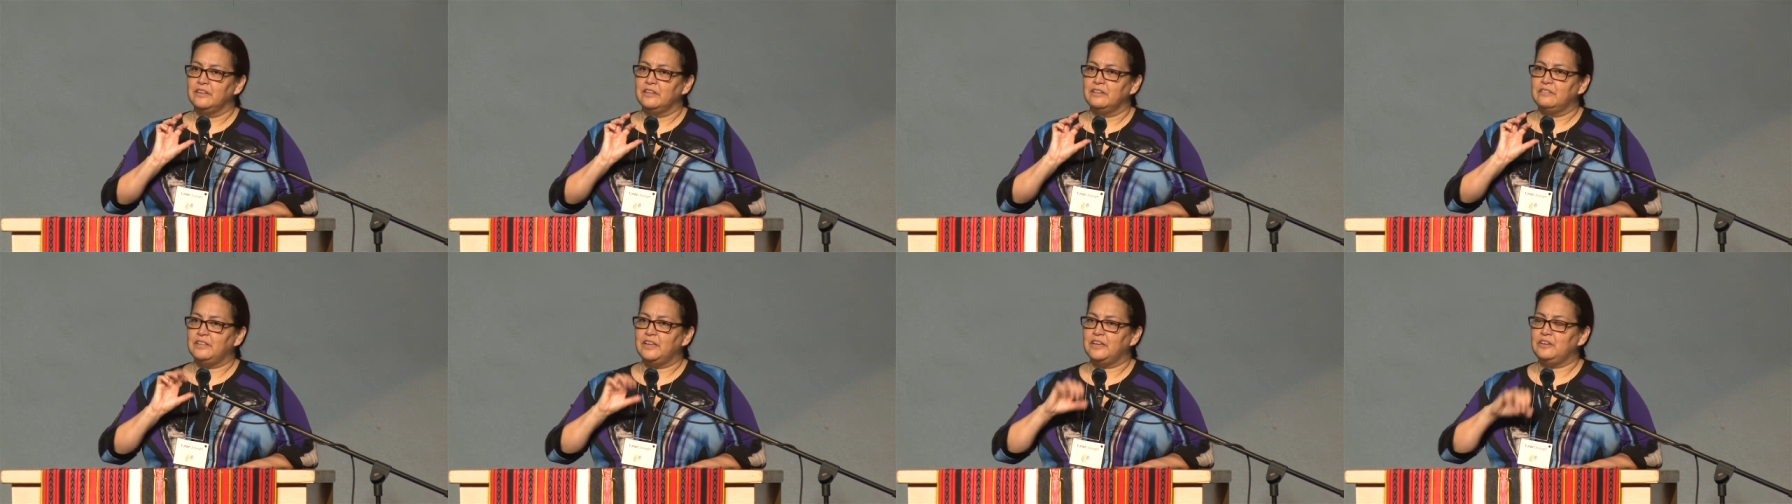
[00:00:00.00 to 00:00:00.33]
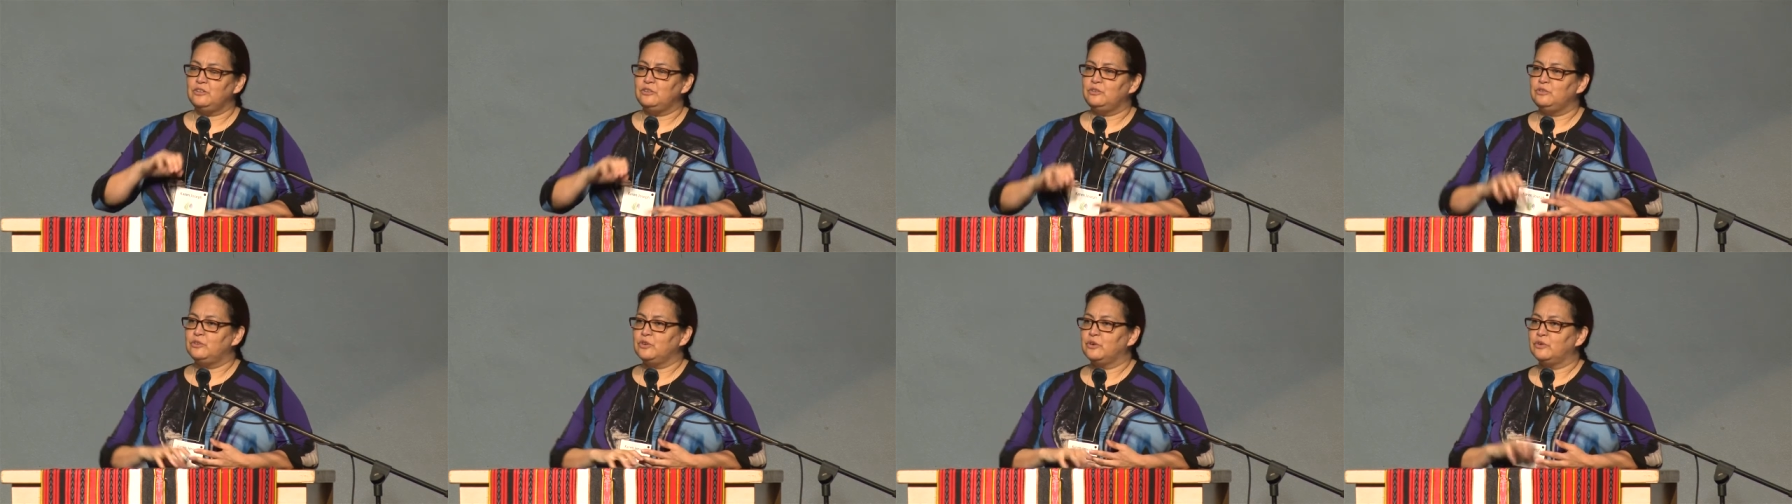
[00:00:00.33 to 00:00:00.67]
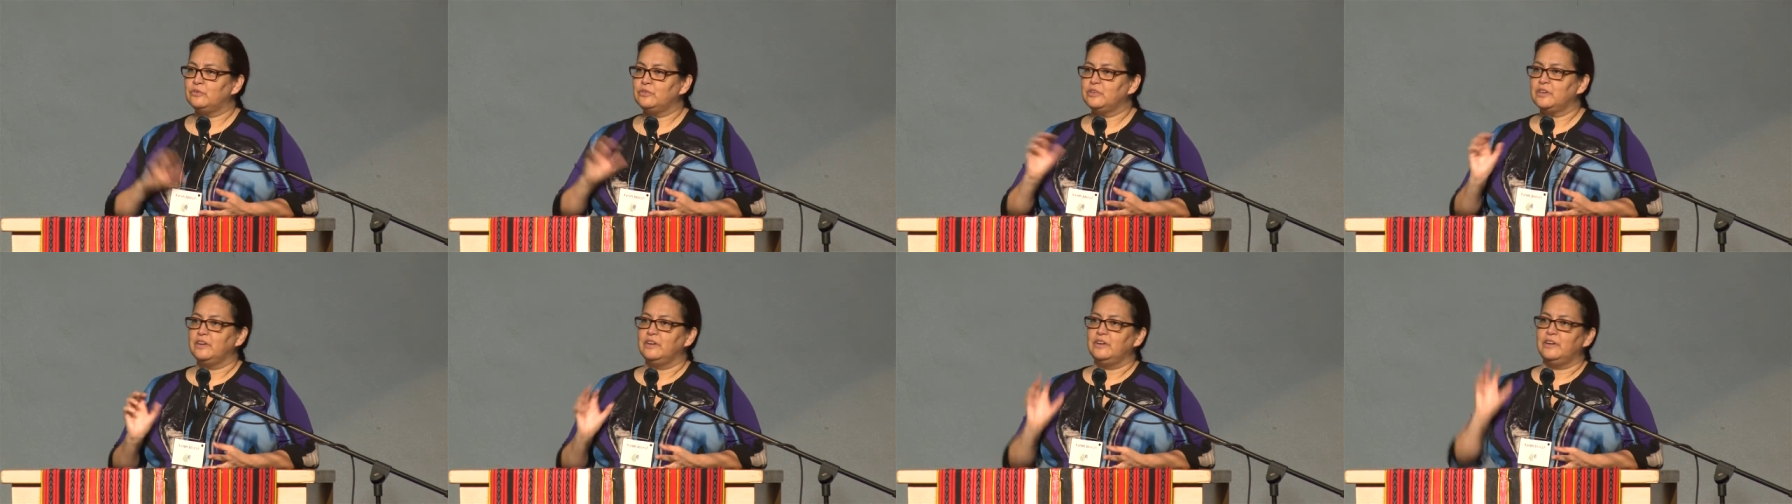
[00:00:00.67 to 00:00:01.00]
that you
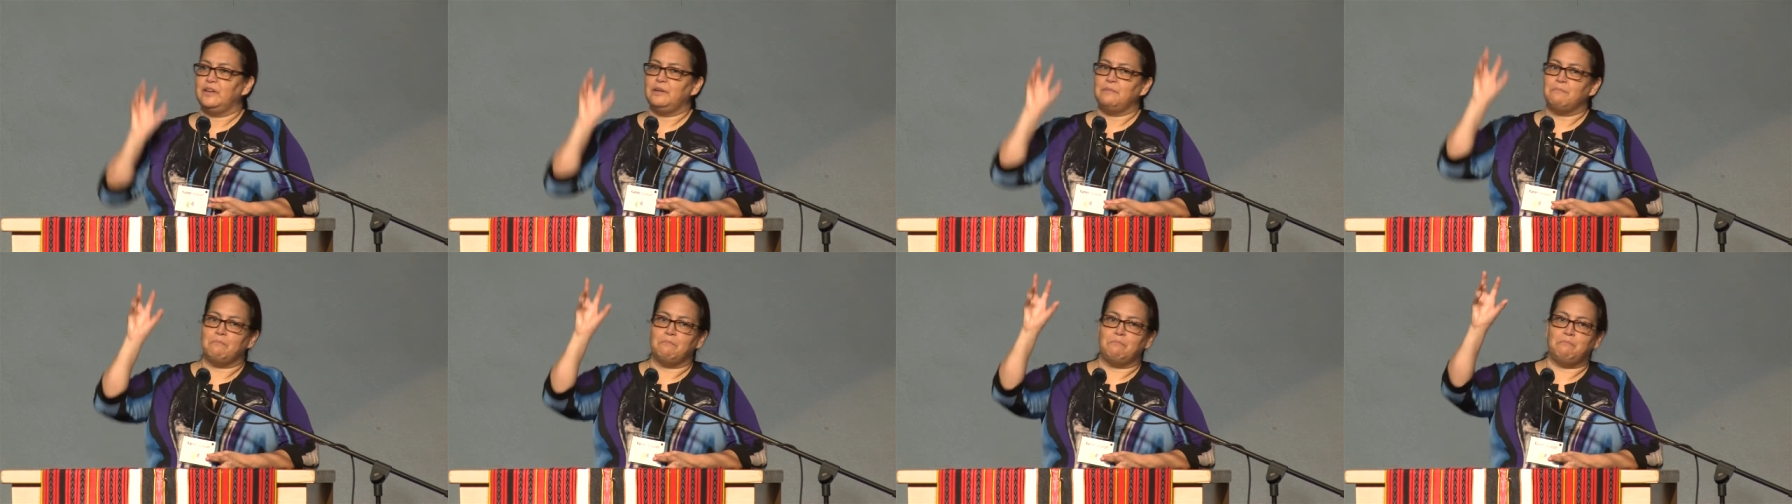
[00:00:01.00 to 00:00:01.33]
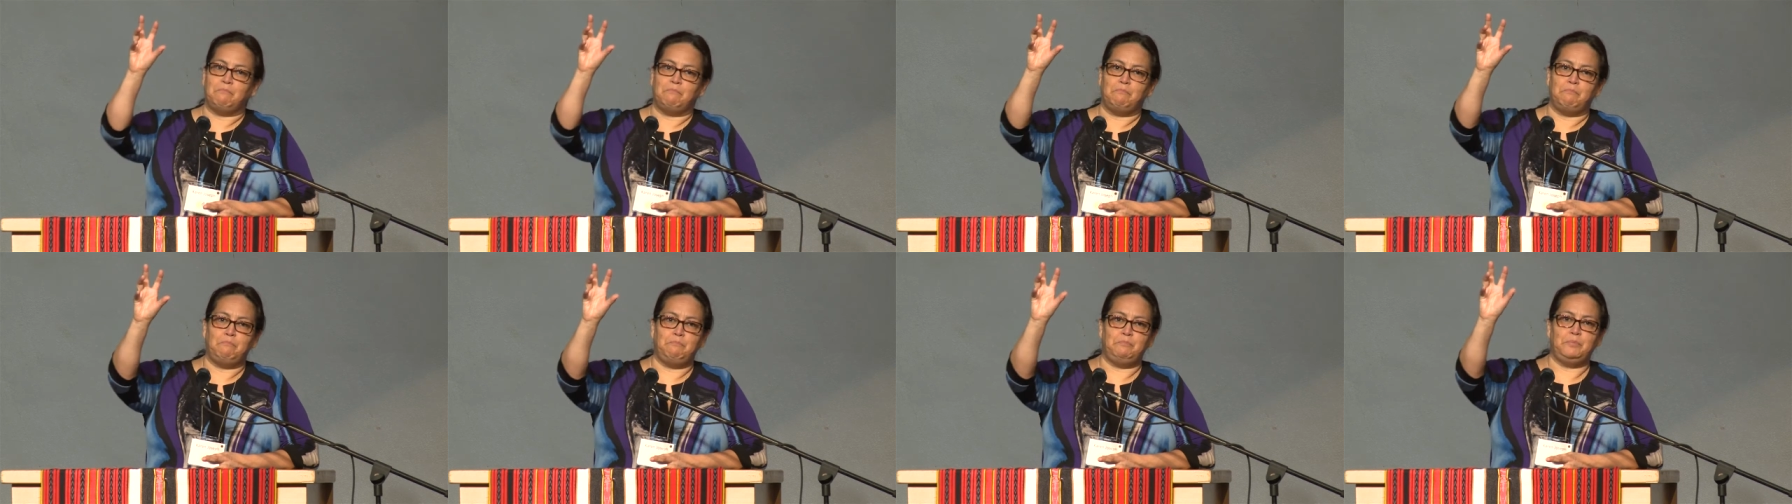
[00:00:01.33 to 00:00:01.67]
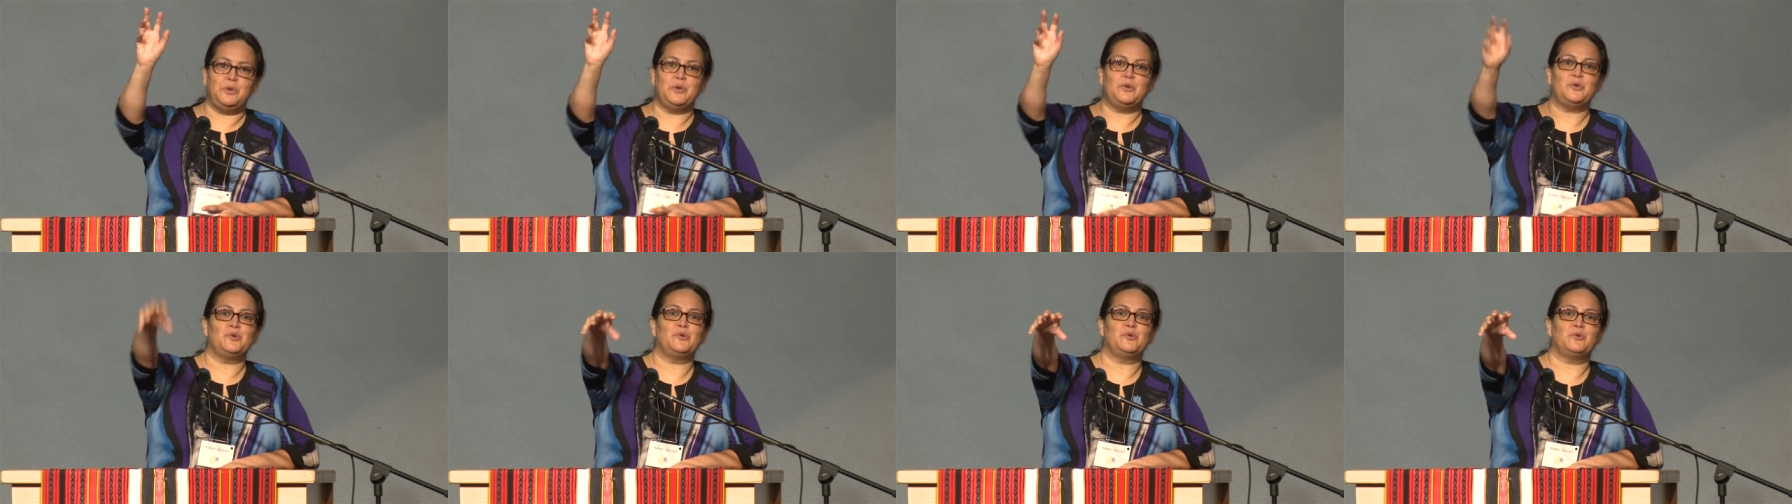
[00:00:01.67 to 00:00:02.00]
don't
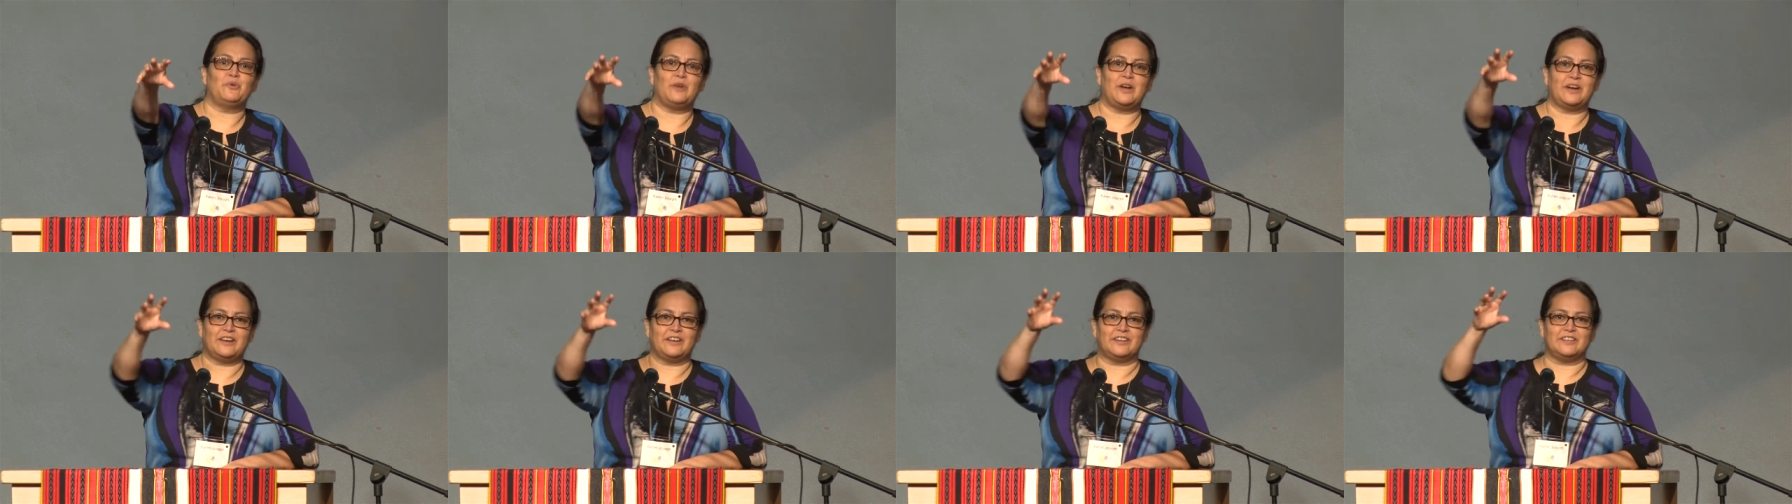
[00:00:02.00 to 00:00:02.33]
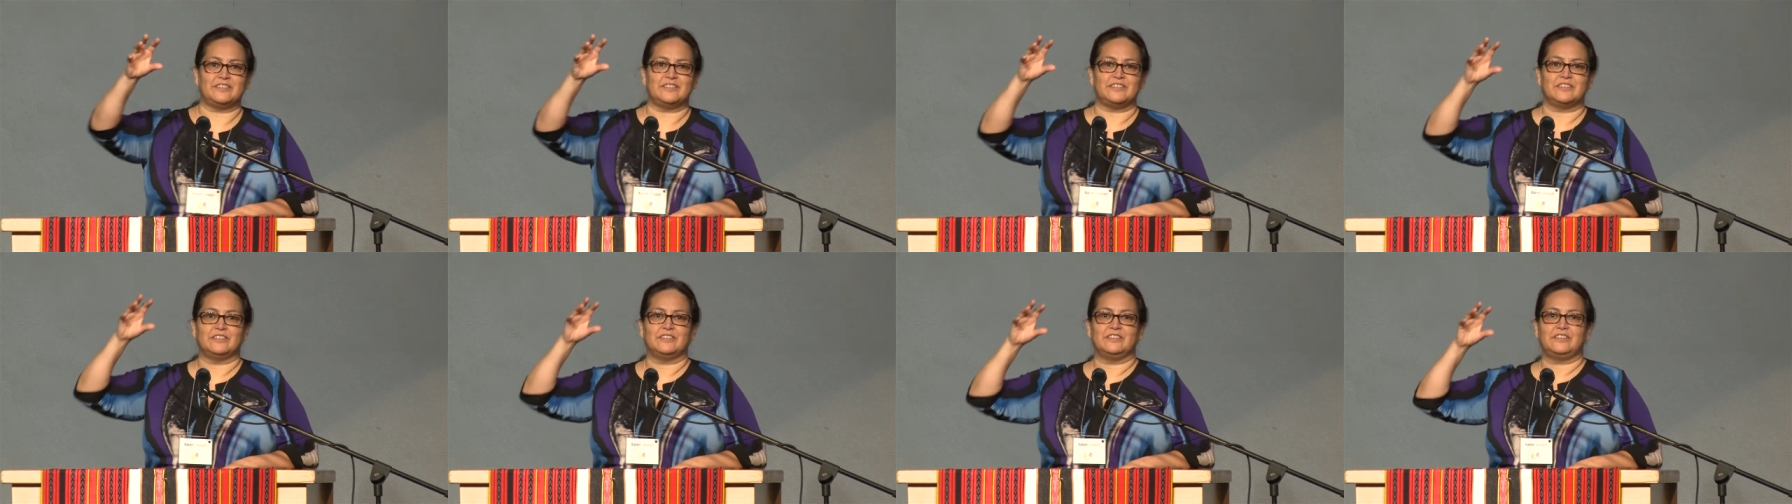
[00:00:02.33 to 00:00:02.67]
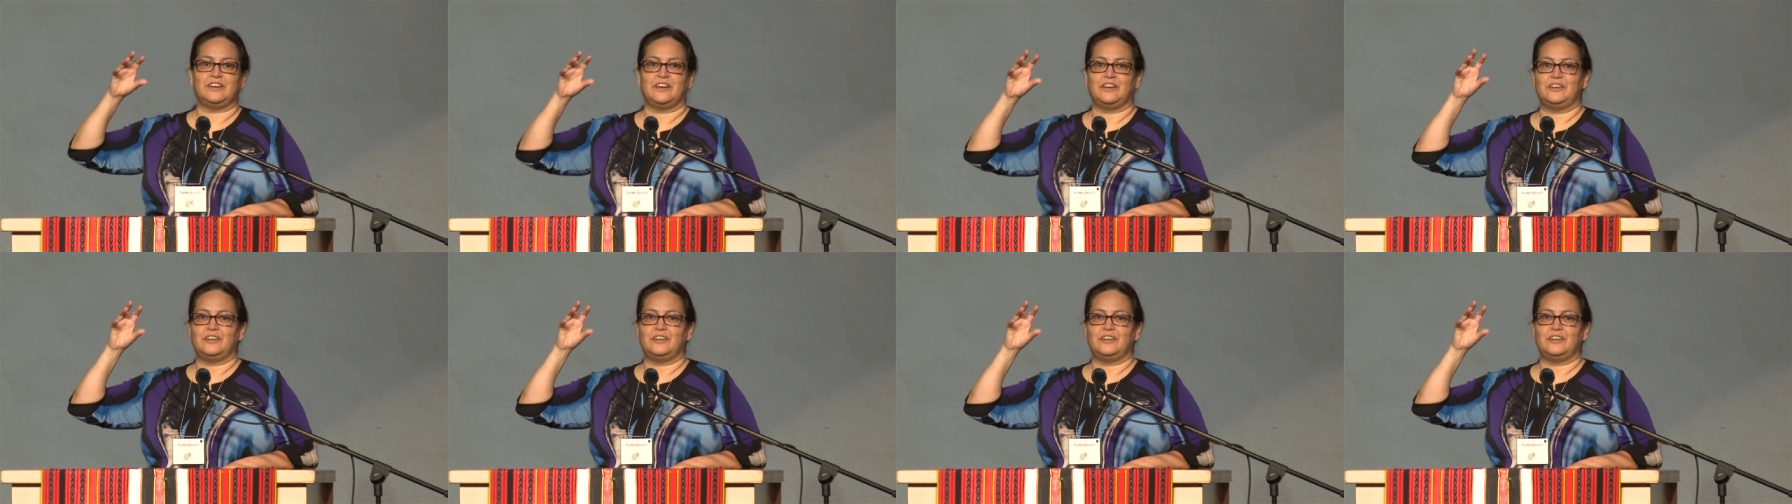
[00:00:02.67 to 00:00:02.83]
imbue reconcilia.